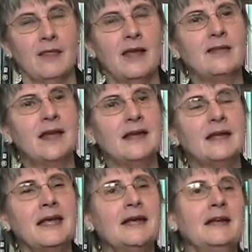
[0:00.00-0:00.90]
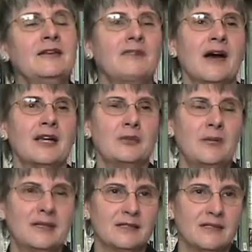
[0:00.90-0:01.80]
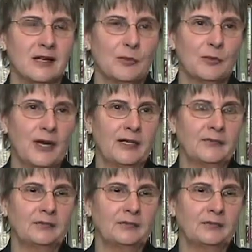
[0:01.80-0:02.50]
they then again invited me to celebrate.